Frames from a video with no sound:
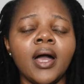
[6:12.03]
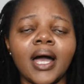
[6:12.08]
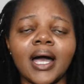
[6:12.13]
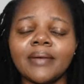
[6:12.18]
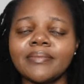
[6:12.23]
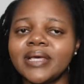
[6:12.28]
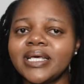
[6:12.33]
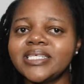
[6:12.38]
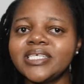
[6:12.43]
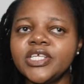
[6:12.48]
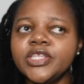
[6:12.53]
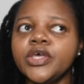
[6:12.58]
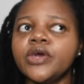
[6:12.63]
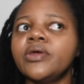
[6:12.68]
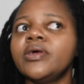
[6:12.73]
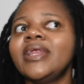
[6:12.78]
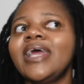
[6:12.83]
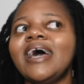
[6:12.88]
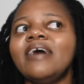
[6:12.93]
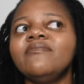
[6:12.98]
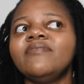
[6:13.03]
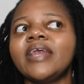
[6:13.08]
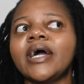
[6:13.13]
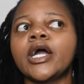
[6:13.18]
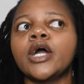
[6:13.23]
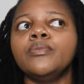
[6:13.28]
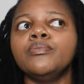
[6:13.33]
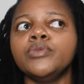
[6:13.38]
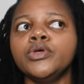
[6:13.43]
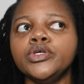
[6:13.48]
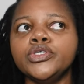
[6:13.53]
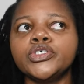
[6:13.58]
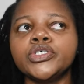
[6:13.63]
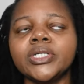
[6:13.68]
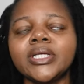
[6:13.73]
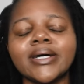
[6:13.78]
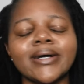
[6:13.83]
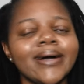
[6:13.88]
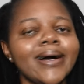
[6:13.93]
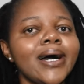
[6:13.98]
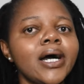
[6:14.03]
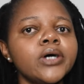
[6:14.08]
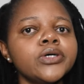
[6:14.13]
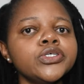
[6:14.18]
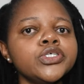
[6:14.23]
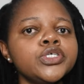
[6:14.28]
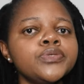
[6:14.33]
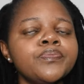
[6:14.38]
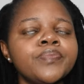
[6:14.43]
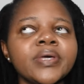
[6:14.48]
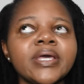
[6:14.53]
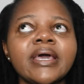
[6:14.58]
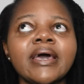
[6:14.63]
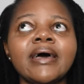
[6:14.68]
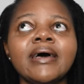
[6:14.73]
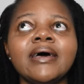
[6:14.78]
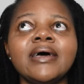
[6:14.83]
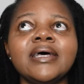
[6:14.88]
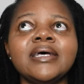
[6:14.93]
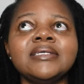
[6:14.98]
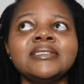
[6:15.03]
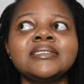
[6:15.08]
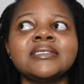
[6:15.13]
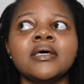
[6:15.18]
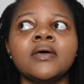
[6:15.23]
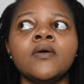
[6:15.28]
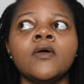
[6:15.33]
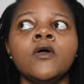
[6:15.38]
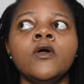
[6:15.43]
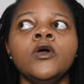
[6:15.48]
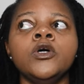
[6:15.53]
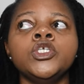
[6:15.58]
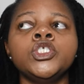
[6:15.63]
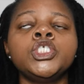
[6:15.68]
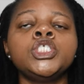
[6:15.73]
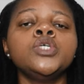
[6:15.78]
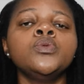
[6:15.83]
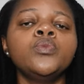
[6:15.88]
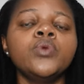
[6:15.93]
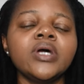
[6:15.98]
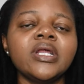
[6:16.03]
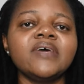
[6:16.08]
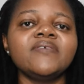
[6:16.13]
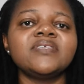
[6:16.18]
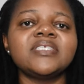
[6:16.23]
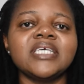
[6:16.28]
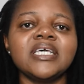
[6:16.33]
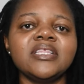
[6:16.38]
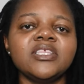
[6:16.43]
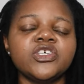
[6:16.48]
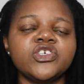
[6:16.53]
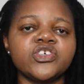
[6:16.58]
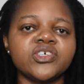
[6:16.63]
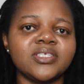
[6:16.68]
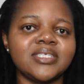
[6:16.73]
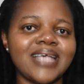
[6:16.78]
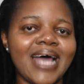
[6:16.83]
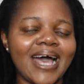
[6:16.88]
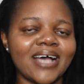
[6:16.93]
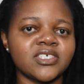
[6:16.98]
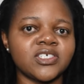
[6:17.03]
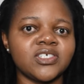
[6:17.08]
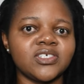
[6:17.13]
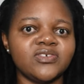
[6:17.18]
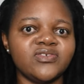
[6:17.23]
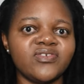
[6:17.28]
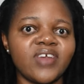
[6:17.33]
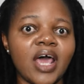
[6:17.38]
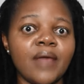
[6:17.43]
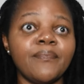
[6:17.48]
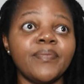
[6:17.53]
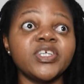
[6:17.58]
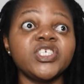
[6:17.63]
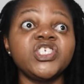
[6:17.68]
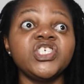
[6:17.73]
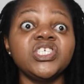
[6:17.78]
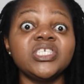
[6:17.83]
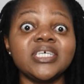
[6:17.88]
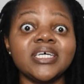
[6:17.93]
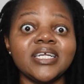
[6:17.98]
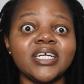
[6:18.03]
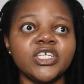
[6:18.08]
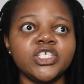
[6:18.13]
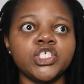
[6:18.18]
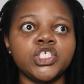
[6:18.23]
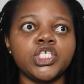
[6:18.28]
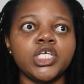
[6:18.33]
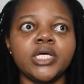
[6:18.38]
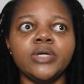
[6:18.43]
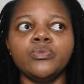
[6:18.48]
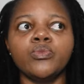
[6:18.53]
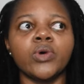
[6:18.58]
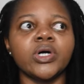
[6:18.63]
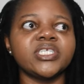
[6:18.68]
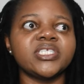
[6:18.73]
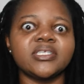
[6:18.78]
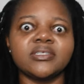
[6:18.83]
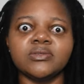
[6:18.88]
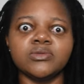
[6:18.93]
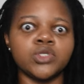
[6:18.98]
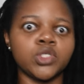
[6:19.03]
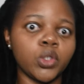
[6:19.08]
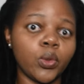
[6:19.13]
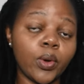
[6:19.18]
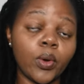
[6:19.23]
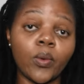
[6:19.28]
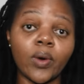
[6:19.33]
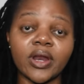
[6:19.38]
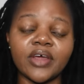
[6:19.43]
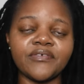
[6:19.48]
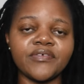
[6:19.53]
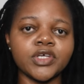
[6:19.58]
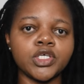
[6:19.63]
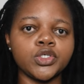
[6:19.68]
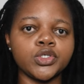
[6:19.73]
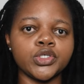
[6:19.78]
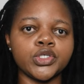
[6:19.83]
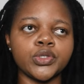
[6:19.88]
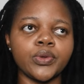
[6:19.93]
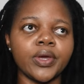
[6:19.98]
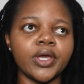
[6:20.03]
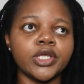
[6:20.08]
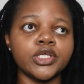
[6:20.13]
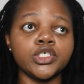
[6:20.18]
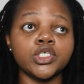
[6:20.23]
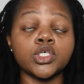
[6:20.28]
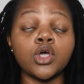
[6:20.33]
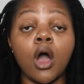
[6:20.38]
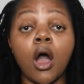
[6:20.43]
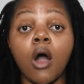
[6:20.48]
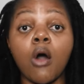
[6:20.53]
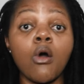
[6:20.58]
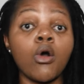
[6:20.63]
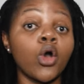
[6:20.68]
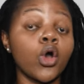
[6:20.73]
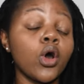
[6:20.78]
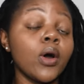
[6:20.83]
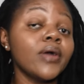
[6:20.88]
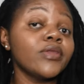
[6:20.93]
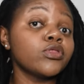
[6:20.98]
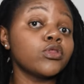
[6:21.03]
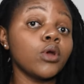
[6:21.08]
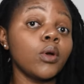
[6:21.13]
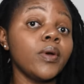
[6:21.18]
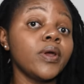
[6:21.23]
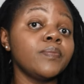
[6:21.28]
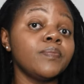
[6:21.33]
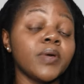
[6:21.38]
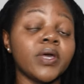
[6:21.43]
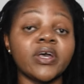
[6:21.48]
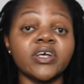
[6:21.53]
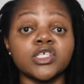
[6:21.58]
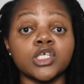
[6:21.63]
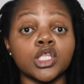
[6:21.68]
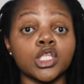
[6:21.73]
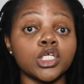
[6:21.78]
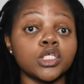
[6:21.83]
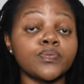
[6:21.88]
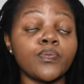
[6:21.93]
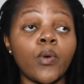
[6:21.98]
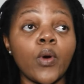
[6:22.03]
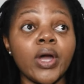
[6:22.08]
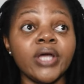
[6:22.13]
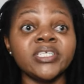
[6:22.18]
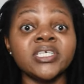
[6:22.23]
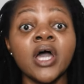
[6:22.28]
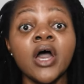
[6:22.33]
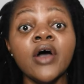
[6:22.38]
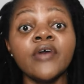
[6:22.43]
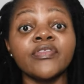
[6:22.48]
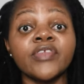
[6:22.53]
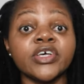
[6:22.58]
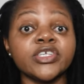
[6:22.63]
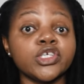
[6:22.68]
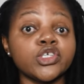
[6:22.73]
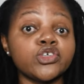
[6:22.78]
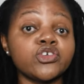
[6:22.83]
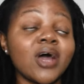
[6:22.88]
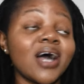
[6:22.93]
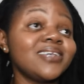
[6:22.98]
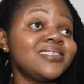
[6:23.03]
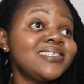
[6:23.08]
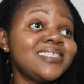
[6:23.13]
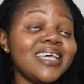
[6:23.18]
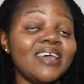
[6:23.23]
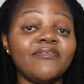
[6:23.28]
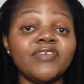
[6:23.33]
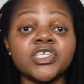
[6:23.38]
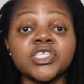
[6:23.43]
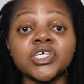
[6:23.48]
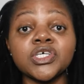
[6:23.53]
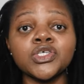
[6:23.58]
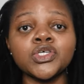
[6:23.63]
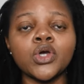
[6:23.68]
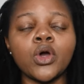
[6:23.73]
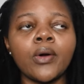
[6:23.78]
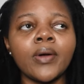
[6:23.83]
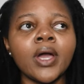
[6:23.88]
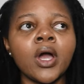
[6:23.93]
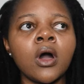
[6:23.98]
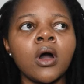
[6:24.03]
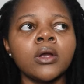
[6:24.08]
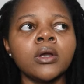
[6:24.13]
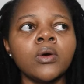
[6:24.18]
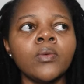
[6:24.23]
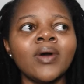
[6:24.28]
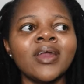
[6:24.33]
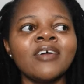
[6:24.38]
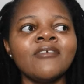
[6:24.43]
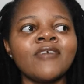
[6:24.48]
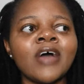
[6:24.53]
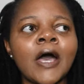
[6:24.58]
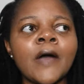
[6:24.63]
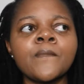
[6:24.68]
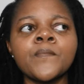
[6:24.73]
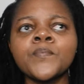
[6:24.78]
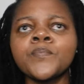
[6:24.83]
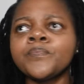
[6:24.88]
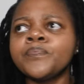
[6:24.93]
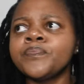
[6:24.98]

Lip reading: I'm guessing they don't have like a mutual account, because she would have seen the transaction, right? But she didn't. She was doing whatever she was doing in his car or going through it, because at this point there's a trust deficit going on or whatever.